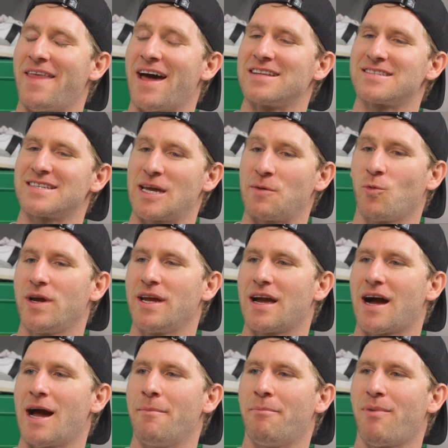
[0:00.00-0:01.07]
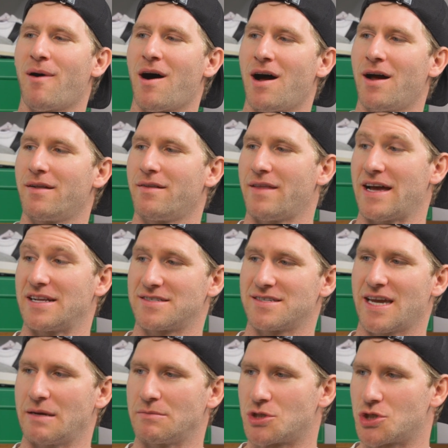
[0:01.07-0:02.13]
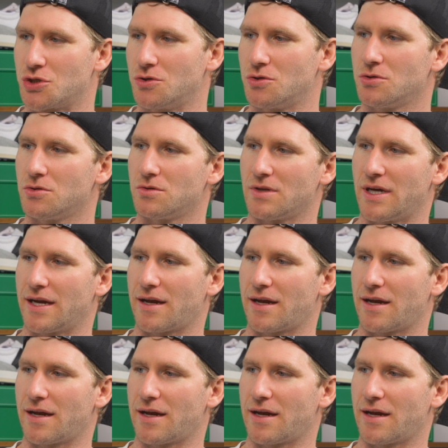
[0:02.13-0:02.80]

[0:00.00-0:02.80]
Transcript: that same week, I bought that same shoe. Like,